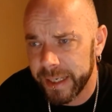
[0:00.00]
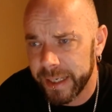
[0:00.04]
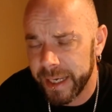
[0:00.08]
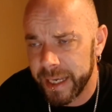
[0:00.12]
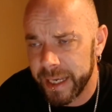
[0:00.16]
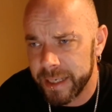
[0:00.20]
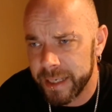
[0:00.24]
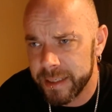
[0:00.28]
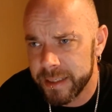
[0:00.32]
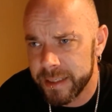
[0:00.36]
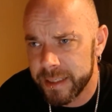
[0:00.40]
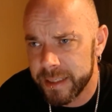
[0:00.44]

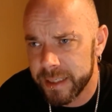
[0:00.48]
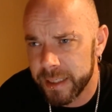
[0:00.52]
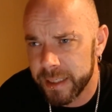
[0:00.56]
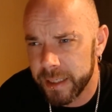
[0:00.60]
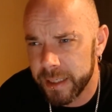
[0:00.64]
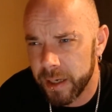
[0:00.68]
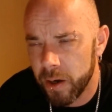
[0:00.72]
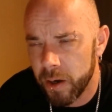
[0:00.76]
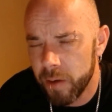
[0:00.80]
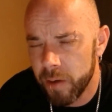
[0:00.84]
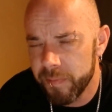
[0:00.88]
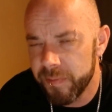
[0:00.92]
And
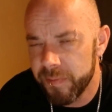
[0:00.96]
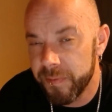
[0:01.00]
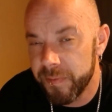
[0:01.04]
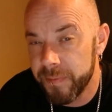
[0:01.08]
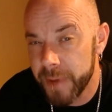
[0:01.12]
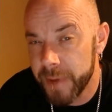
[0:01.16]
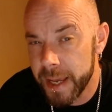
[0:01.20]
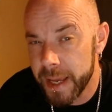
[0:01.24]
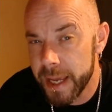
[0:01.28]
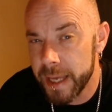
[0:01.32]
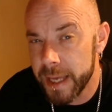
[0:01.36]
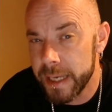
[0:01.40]
I'm
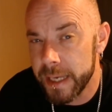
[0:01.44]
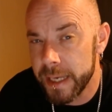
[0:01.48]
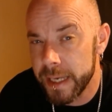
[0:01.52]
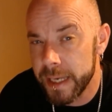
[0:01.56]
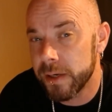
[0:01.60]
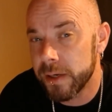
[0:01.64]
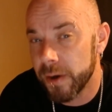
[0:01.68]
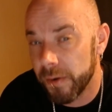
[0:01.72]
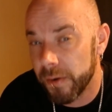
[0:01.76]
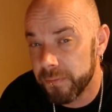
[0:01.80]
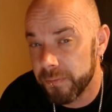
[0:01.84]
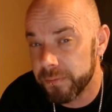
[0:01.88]
fairly
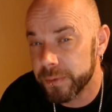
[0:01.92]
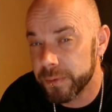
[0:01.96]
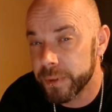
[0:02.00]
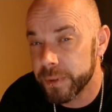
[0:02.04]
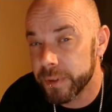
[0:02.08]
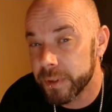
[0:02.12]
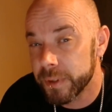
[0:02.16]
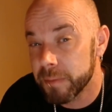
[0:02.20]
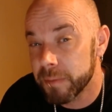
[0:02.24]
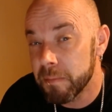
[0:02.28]
confident